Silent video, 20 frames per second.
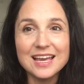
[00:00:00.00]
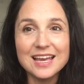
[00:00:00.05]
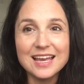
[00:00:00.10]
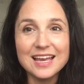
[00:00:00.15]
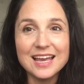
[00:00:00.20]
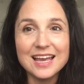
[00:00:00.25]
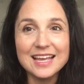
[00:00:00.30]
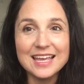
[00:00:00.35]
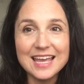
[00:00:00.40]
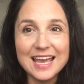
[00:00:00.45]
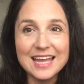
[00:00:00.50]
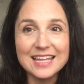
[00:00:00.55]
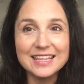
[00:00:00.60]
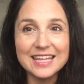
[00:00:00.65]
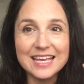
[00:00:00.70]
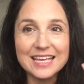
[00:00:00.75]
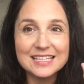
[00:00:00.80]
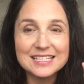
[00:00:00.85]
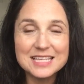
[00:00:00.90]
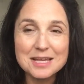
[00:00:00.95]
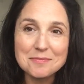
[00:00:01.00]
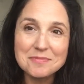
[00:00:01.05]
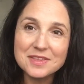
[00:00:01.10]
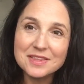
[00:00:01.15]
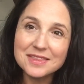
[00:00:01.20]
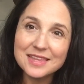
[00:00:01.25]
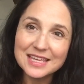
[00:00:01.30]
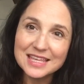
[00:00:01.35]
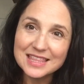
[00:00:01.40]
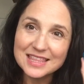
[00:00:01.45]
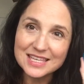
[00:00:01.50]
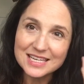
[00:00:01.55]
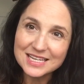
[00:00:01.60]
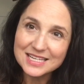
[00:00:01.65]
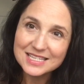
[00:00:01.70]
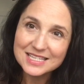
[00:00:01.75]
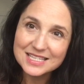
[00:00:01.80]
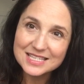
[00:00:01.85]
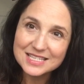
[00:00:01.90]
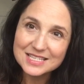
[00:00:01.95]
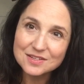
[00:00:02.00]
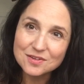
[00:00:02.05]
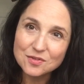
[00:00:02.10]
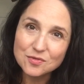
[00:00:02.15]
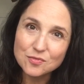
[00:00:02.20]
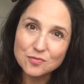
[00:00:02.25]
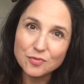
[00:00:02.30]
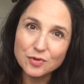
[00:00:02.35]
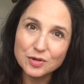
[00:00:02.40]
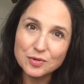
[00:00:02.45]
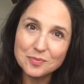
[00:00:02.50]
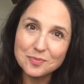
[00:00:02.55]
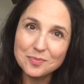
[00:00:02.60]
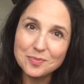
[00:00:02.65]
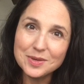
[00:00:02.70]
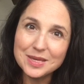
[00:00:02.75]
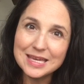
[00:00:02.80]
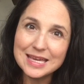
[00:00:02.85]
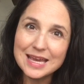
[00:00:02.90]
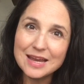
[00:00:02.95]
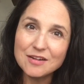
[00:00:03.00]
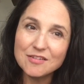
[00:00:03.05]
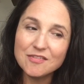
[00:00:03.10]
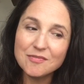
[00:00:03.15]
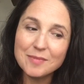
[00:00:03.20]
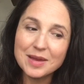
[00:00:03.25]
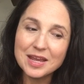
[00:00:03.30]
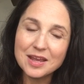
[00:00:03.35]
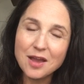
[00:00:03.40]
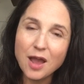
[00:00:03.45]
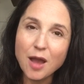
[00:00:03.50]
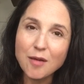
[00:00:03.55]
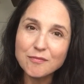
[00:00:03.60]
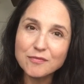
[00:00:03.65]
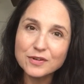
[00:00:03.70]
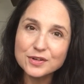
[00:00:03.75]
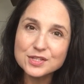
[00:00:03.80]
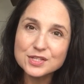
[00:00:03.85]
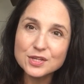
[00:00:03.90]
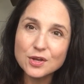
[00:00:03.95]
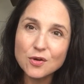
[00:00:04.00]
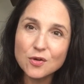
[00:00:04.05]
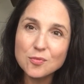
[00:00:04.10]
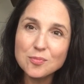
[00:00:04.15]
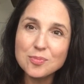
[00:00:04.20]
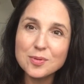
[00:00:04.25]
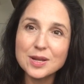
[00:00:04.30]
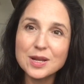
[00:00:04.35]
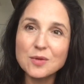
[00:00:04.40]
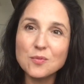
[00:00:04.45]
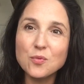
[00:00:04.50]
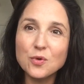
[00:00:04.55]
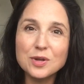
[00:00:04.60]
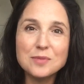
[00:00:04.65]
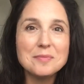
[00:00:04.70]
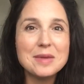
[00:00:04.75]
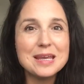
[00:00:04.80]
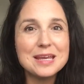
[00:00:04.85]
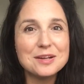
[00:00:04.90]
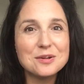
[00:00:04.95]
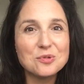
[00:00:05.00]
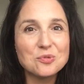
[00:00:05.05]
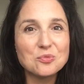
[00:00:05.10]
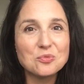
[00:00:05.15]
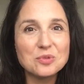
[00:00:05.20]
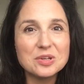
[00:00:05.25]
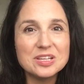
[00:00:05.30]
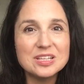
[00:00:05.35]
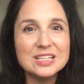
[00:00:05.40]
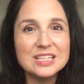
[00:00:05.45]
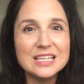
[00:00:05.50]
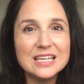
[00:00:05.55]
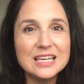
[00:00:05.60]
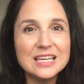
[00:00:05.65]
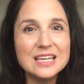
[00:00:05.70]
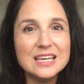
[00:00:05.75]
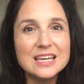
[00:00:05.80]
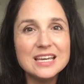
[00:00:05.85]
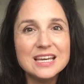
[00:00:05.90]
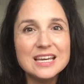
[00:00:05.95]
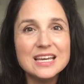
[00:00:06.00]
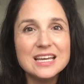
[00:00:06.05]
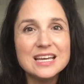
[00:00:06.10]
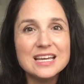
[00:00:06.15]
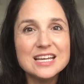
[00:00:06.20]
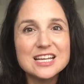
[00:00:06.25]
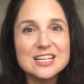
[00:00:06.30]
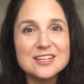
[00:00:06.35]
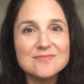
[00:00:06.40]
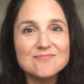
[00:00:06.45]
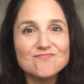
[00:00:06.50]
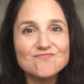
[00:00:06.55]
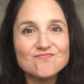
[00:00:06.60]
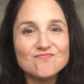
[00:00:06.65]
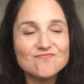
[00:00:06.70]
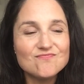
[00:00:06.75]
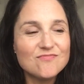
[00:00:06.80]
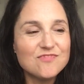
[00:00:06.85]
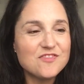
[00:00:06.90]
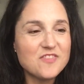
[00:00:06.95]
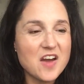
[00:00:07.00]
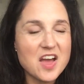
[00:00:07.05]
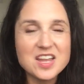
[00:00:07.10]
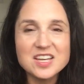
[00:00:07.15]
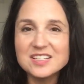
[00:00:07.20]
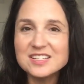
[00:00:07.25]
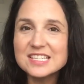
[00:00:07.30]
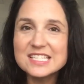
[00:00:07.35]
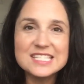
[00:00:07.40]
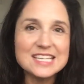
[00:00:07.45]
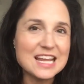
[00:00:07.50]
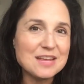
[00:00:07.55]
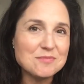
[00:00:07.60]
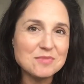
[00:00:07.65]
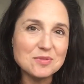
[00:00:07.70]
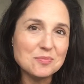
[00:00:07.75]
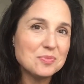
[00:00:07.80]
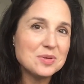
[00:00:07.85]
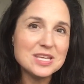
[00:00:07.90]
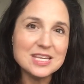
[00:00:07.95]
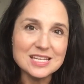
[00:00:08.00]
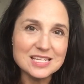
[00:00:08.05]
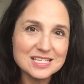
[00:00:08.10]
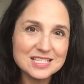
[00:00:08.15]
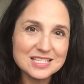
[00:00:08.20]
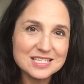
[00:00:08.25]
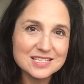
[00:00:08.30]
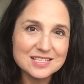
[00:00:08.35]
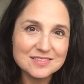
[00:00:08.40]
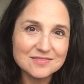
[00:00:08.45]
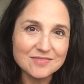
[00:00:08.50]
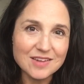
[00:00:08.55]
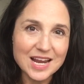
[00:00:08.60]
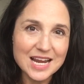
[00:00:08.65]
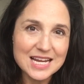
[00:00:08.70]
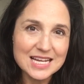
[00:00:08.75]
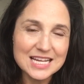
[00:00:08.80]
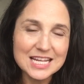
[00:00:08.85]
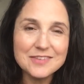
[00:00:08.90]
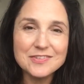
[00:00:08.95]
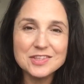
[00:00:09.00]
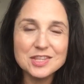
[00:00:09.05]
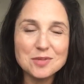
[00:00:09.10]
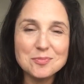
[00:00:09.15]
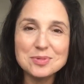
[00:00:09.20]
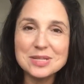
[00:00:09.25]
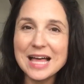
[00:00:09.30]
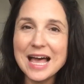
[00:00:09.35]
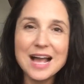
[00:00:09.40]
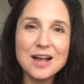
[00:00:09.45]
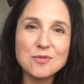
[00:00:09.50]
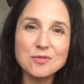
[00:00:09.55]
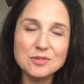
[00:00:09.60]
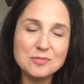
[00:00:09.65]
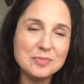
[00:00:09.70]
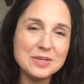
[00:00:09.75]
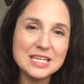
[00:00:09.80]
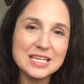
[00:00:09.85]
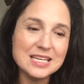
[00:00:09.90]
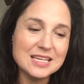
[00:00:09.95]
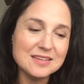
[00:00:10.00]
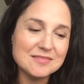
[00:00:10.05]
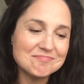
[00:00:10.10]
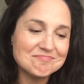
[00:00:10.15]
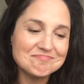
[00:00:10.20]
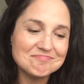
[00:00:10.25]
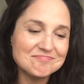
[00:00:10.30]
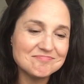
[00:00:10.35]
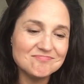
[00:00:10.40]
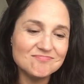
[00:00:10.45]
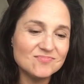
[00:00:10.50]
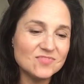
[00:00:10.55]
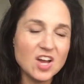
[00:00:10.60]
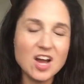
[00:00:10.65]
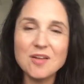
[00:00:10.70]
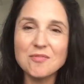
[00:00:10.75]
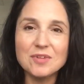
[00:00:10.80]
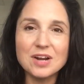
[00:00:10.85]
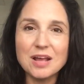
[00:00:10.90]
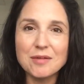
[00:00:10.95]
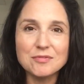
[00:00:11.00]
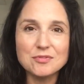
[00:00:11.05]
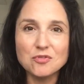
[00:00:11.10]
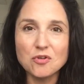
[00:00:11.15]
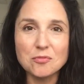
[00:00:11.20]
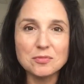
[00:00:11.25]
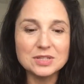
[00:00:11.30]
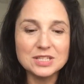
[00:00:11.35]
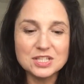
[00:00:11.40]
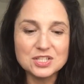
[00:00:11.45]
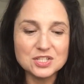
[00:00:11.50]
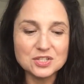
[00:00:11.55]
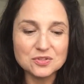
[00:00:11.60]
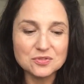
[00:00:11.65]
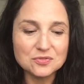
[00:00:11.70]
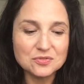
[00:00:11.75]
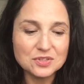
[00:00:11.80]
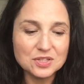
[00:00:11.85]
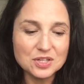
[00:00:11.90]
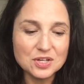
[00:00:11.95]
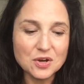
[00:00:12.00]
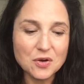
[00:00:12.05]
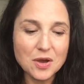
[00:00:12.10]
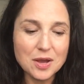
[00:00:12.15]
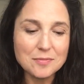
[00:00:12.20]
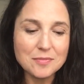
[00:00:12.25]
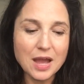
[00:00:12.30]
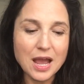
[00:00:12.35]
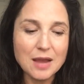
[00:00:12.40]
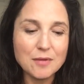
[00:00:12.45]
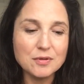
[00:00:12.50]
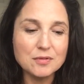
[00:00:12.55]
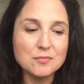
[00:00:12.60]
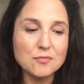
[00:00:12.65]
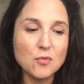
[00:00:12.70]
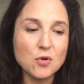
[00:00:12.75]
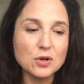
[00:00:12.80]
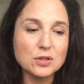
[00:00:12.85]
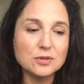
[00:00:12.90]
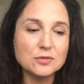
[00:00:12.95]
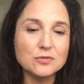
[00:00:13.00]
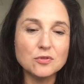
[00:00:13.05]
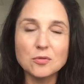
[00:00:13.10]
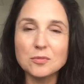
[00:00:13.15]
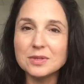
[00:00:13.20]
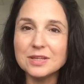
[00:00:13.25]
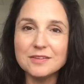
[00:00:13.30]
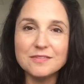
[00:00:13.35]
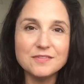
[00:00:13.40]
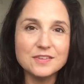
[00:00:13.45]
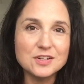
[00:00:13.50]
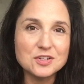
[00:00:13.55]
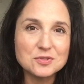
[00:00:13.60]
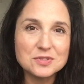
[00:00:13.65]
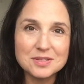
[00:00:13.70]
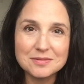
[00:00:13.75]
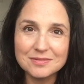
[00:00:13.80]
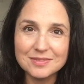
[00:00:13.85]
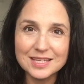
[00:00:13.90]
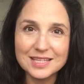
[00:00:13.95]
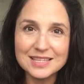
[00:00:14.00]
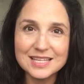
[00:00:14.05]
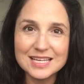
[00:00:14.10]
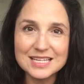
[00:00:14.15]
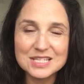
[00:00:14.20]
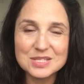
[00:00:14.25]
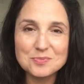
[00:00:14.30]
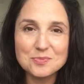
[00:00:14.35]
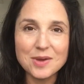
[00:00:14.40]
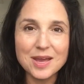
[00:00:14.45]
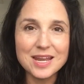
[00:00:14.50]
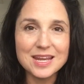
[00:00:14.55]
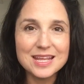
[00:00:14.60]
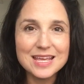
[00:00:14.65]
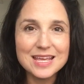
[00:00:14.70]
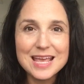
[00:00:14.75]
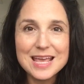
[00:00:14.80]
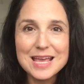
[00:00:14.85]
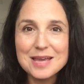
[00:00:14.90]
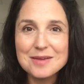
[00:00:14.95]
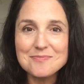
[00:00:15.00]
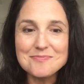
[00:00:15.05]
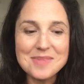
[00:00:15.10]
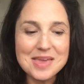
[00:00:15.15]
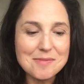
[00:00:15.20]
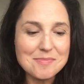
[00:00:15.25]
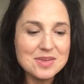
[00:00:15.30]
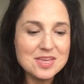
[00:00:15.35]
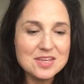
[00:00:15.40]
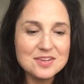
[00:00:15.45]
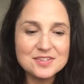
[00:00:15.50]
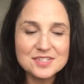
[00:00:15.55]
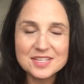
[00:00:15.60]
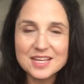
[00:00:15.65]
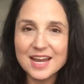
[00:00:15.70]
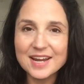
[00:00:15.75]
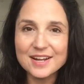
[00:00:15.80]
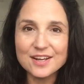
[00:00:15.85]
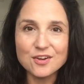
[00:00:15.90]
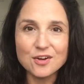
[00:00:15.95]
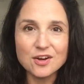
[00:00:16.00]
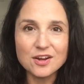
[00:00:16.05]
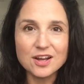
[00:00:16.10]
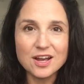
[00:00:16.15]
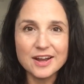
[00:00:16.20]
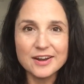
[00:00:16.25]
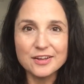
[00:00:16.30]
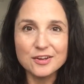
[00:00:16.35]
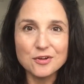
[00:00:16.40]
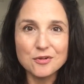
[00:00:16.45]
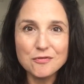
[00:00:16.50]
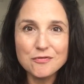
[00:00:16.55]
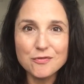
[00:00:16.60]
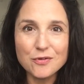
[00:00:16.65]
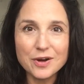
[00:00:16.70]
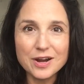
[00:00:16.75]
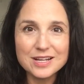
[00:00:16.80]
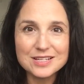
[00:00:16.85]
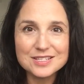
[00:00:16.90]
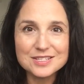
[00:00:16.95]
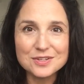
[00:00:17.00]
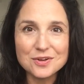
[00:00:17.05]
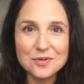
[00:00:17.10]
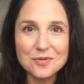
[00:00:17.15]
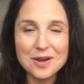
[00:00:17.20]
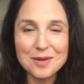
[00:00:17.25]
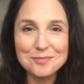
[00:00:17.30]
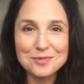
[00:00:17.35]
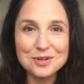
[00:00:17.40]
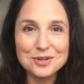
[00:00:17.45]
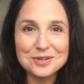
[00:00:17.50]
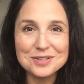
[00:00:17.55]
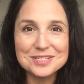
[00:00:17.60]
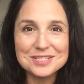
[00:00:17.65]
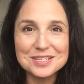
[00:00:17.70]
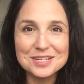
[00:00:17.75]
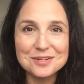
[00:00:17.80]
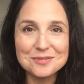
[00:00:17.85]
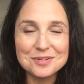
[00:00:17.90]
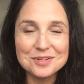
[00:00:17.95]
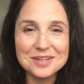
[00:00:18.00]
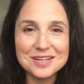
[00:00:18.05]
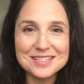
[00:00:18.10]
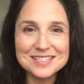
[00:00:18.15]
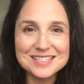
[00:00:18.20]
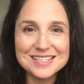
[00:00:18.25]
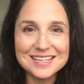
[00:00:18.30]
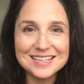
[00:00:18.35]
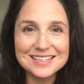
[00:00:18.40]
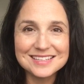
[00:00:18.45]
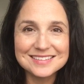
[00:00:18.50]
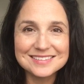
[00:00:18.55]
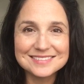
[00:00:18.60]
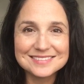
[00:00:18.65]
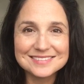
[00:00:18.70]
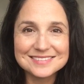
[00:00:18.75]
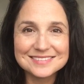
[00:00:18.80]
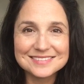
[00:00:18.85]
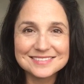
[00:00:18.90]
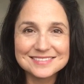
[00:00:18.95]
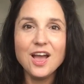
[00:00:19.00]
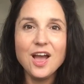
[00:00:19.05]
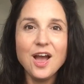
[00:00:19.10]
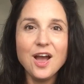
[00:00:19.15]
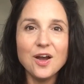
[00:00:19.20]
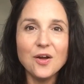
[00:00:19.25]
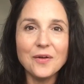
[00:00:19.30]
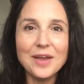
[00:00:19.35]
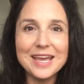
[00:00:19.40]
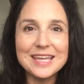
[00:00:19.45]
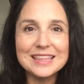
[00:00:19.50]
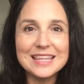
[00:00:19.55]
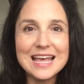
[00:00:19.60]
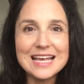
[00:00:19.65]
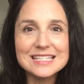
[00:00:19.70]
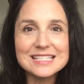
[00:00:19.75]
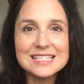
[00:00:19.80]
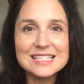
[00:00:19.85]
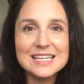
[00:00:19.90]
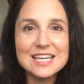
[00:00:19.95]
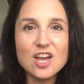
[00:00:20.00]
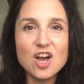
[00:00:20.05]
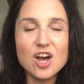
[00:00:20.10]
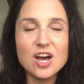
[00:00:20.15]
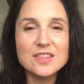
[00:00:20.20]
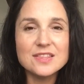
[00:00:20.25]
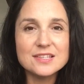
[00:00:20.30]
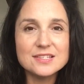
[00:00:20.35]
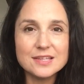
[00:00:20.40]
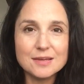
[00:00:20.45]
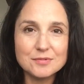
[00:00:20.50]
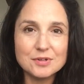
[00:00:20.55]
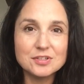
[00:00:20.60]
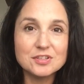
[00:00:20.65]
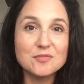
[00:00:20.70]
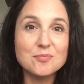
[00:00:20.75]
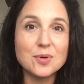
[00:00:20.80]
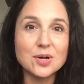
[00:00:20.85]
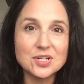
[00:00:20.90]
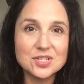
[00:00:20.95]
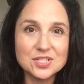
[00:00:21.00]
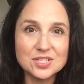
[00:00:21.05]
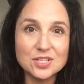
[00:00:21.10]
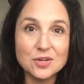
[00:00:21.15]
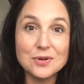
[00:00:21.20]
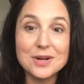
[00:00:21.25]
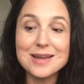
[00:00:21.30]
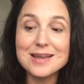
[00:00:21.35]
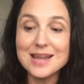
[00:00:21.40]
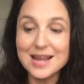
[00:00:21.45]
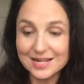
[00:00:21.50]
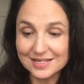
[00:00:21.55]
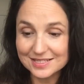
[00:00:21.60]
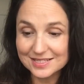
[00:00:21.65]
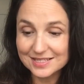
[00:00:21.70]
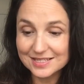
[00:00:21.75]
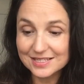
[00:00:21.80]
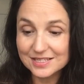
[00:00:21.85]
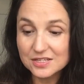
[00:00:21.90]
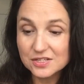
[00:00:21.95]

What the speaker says: Again, like something like this would be out of my comfort zone, but it would make it a really fun statement piece, right? Even the black would be not what I would normally do. You know, I would more normally finish something like this, but maybe you just kind of gotta go for it. So I'm curious to hear what you guys think. Okay, and lastly, on the subject of Barcelona knits.